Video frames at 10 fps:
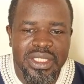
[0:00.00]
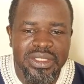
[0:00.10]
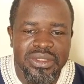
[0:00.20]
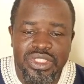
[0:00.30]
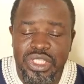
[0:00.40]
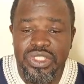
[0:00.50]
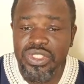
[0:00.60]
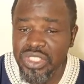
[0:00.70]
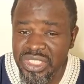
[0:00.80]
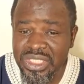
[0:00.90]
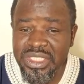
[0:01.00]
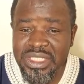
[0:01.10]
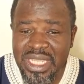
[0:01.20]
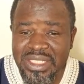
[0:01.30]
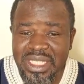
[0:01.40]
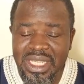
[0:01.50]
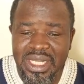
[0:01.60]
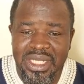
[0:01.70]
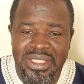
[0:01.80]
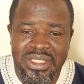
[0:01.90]
such as certain
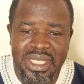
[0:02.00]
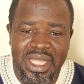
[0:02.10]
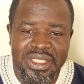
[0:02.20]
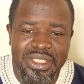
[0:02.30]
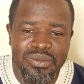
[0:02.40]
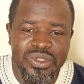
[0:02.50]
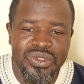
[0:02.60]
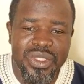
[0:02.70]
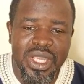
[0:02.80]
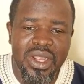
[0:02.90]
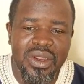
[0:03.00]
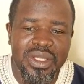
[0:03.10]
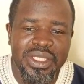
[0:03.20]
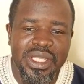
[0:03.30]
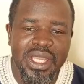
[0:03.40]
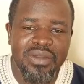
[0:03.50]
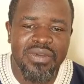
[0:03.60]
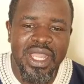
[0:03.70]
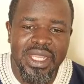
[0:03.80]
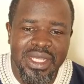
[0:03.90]
disaccharides like table sugar and honey have
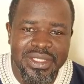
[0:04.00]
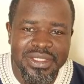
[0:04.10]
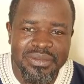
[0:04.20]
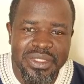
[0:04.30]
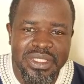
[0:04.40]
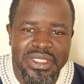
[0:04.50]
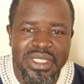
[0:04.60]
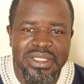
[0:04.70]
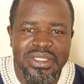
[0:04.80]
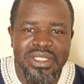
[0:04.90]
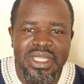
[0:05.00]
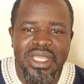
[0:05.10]
high glycemic index.